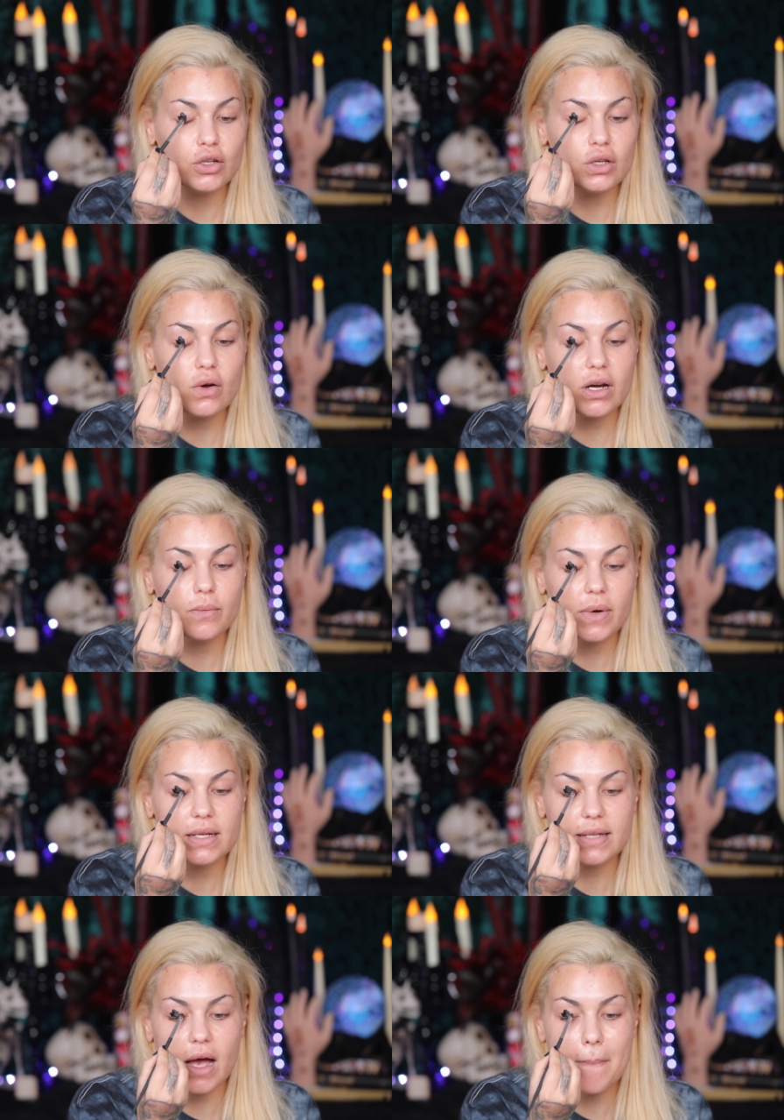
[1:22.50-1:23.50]
New York
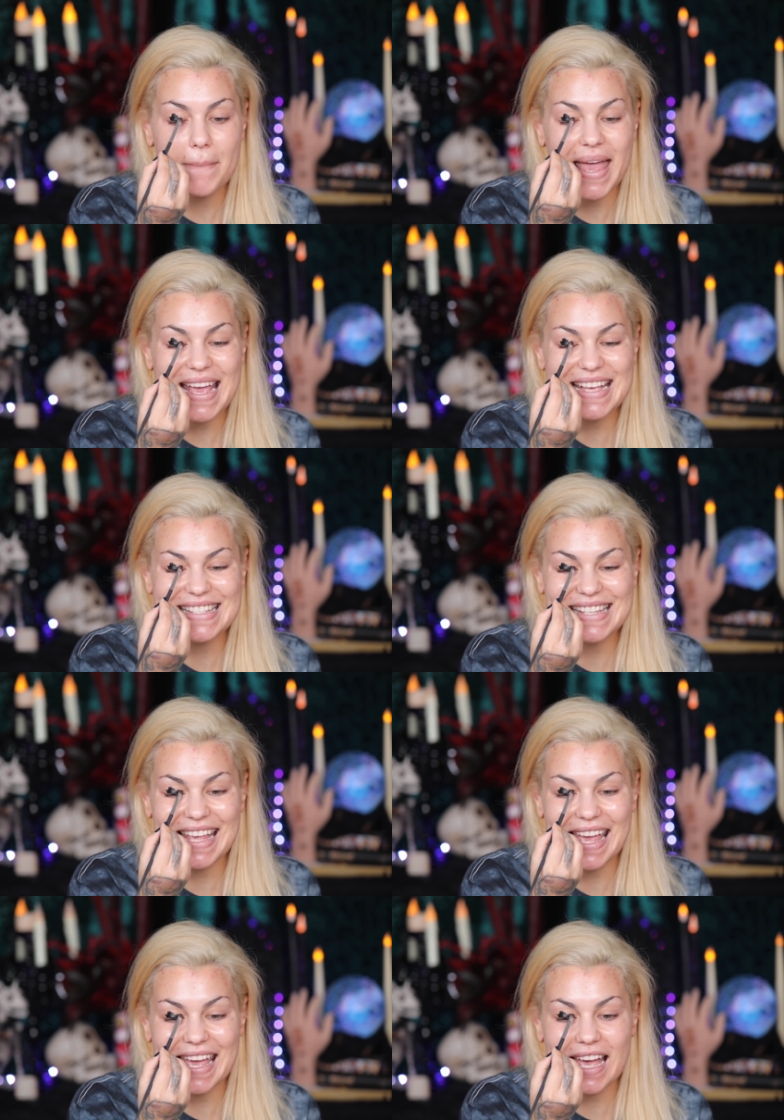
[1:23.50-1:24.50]
was
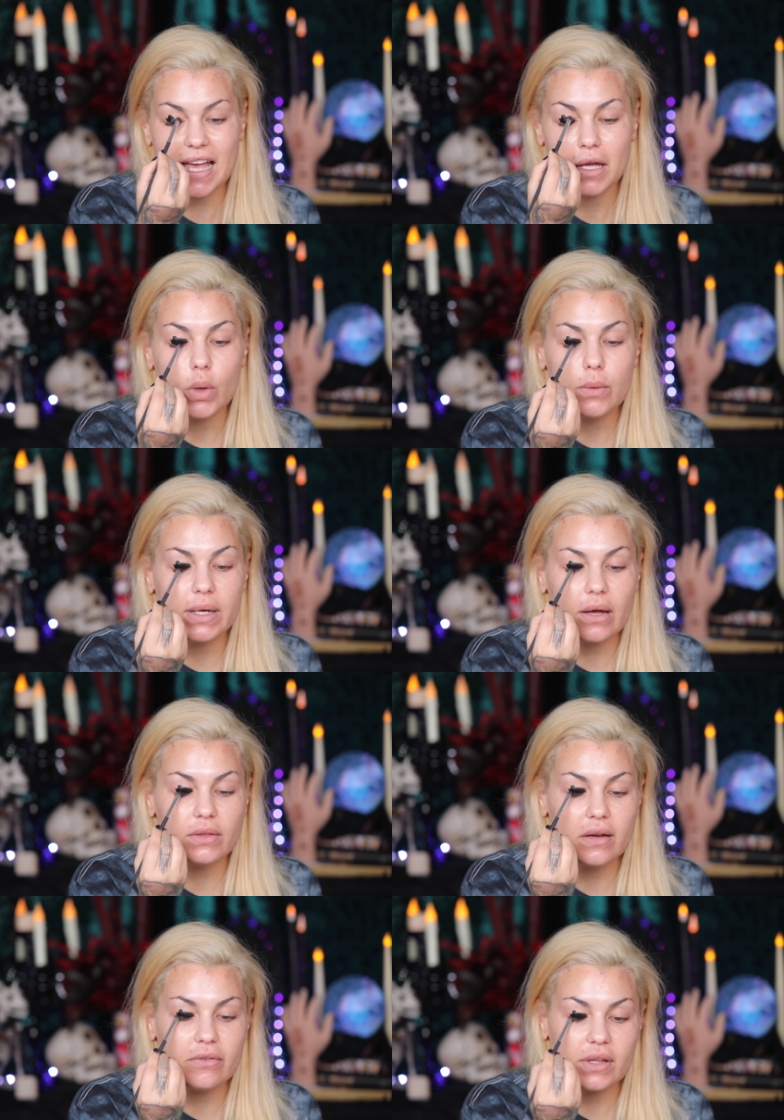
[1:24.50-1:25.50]
amazing. We went
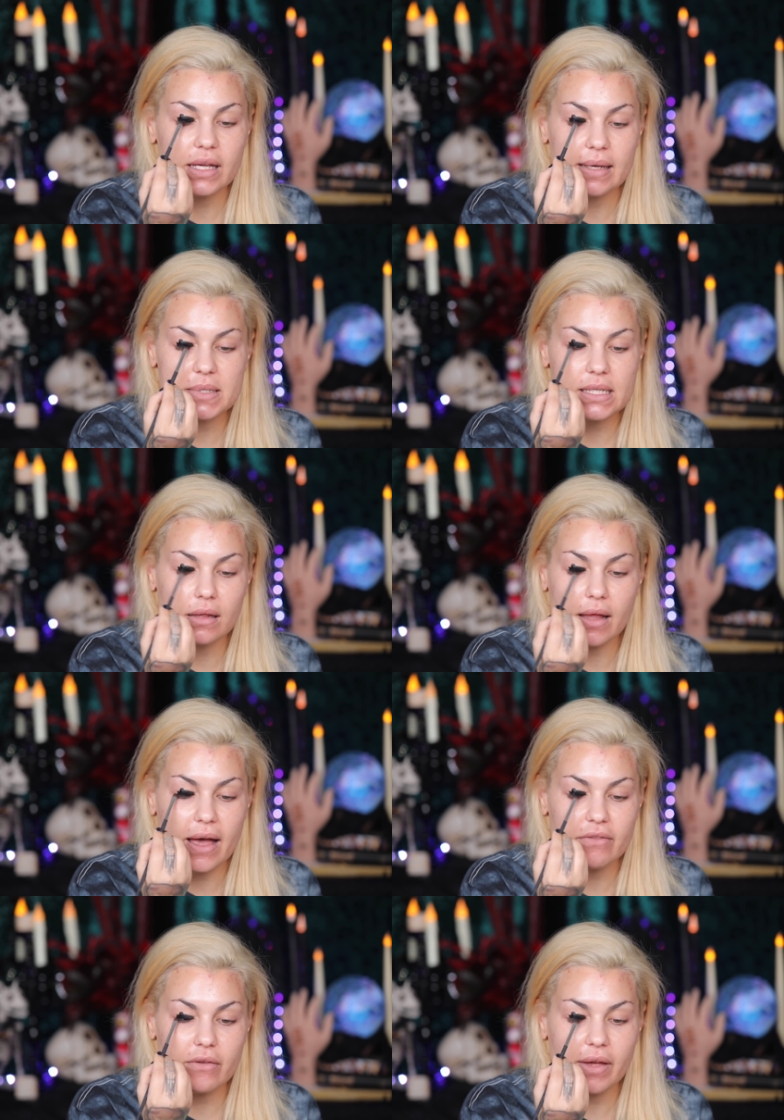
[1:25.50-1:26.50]
out there for the Ipsy
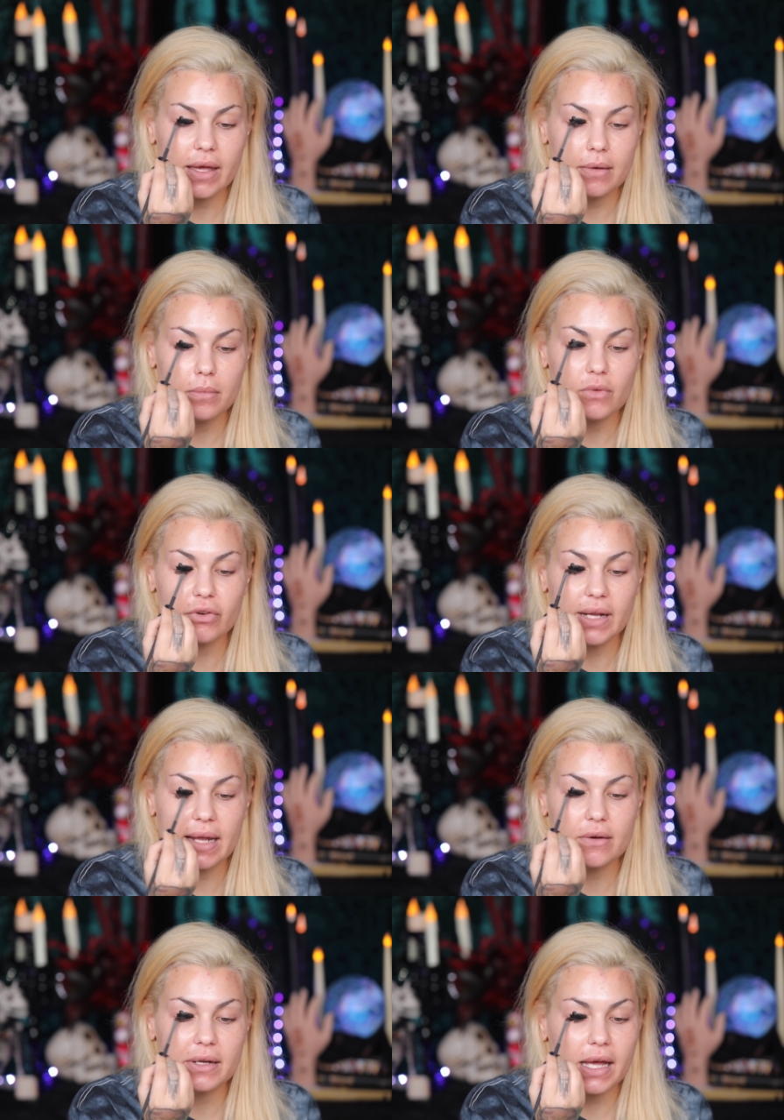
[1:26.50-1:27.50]
Live event,
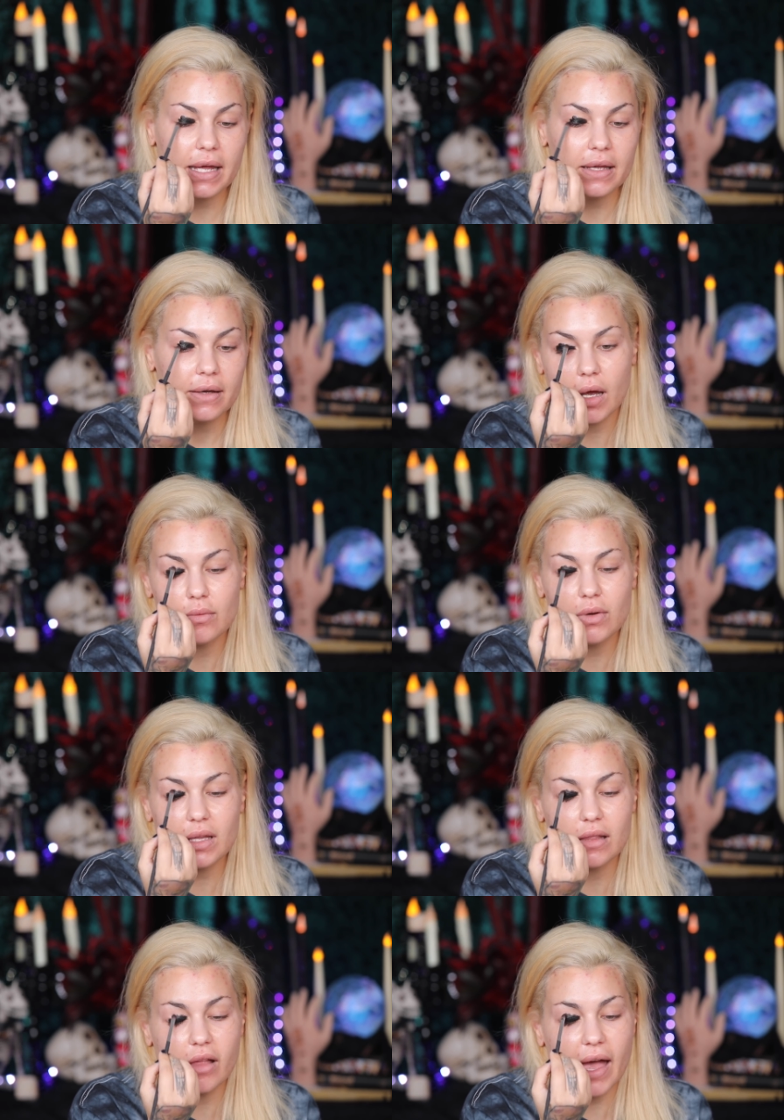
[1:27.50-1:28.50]
Fernando and I. I
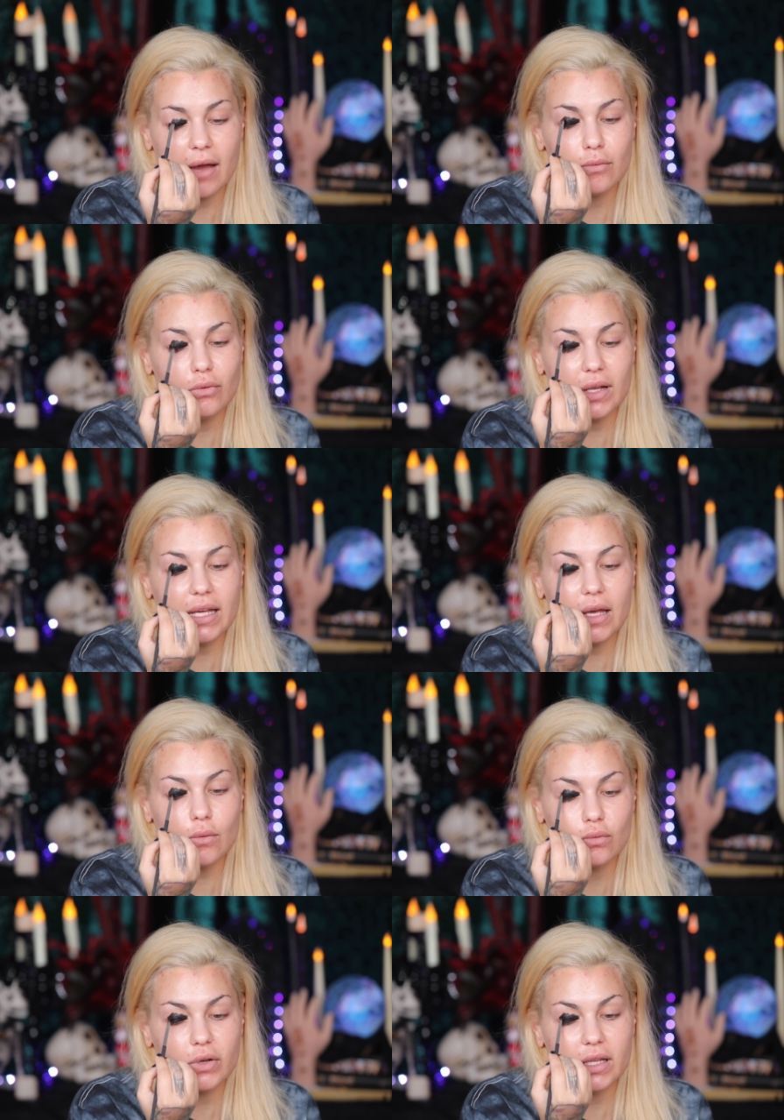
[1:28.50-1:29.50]
really like I really
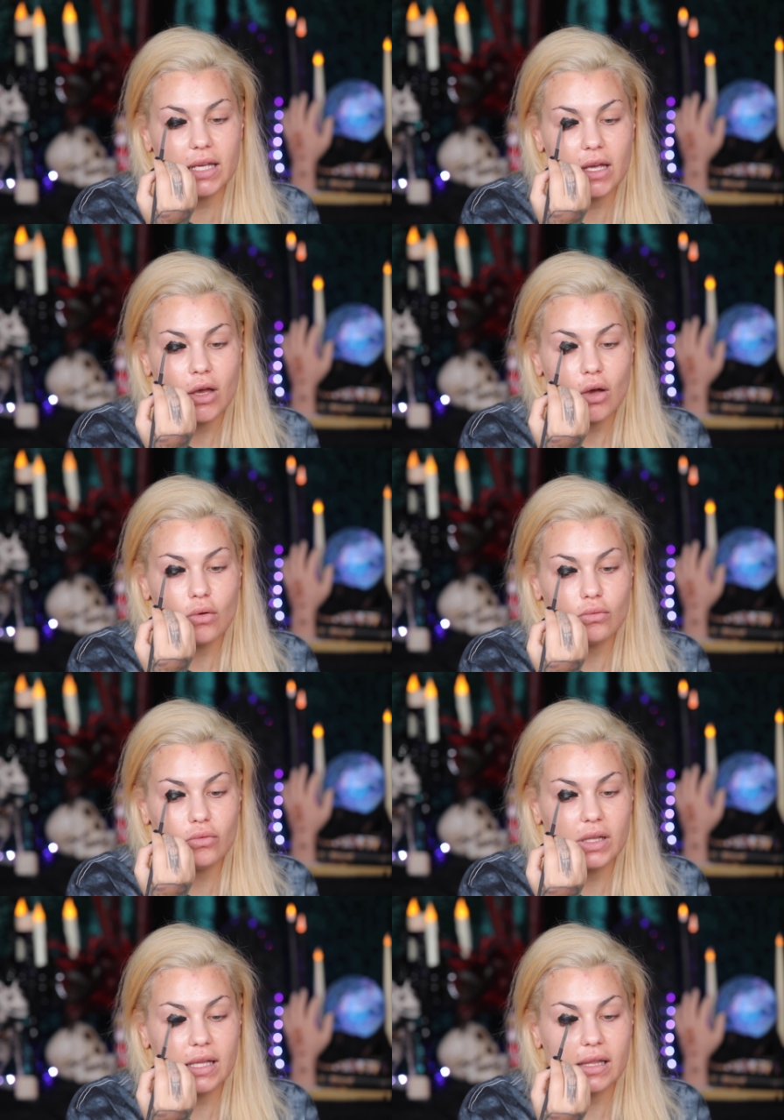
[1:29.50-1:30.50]
really
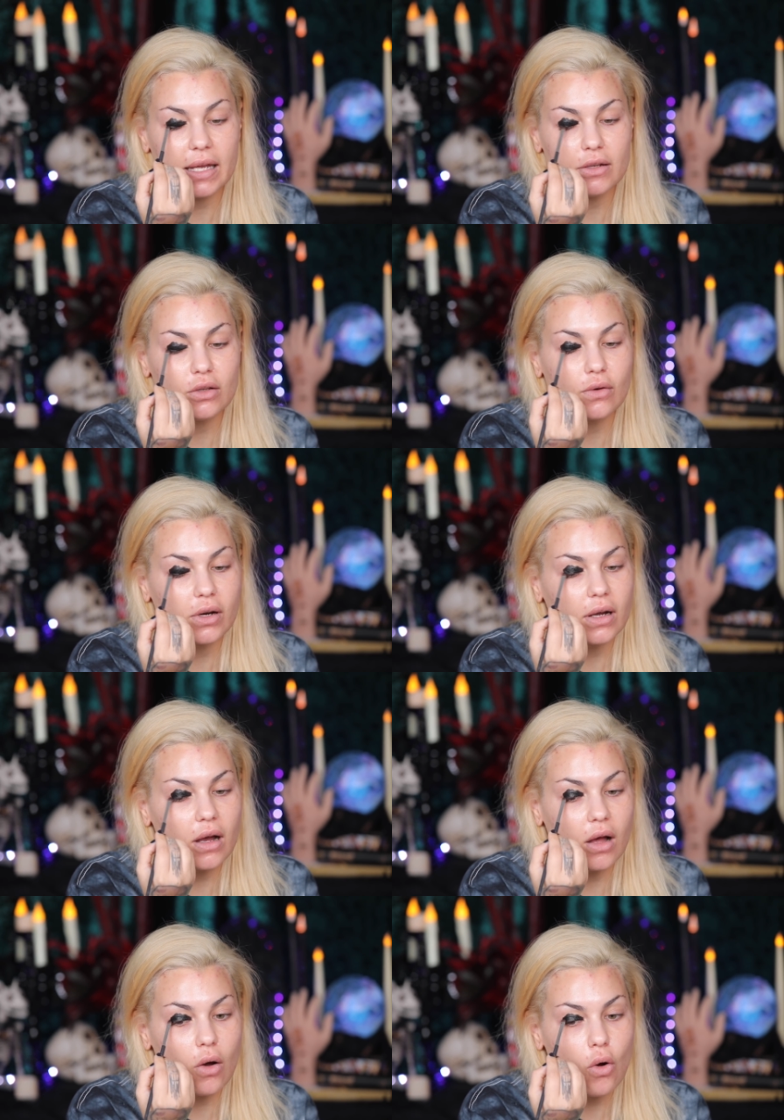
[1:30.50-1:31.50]
really like New York
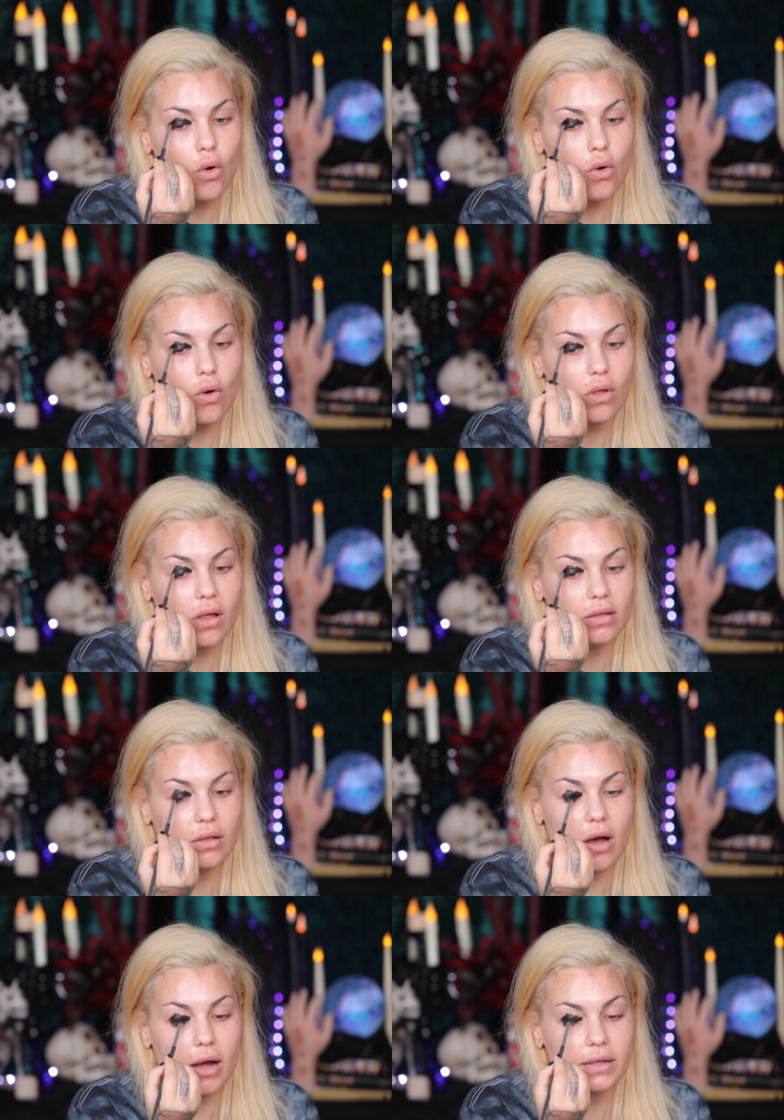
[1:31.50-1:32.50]
a whole
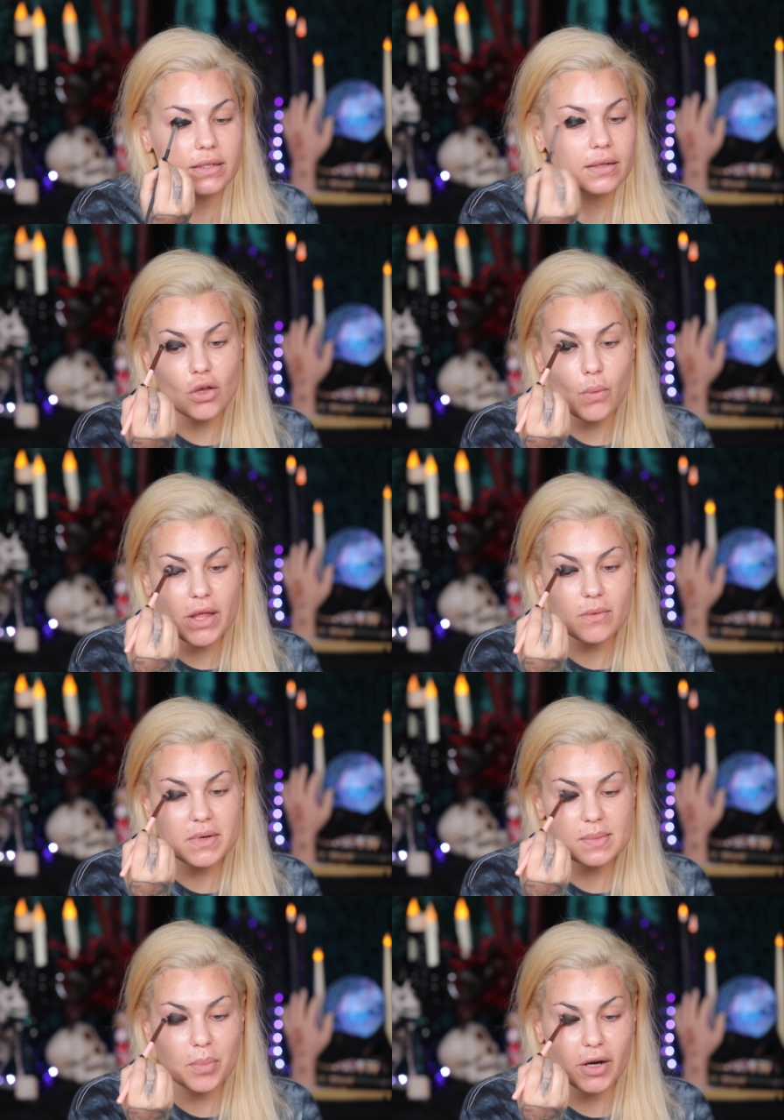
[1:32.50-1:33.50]
lot. The weather
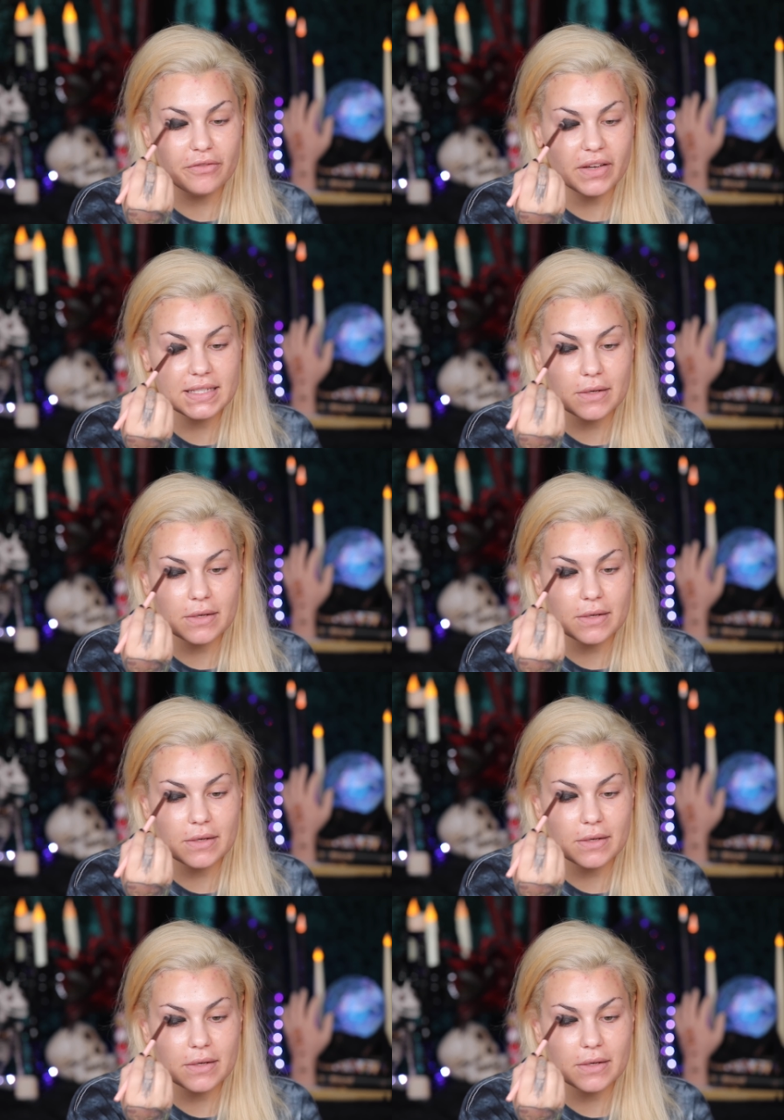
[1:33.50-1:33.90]
was perfect.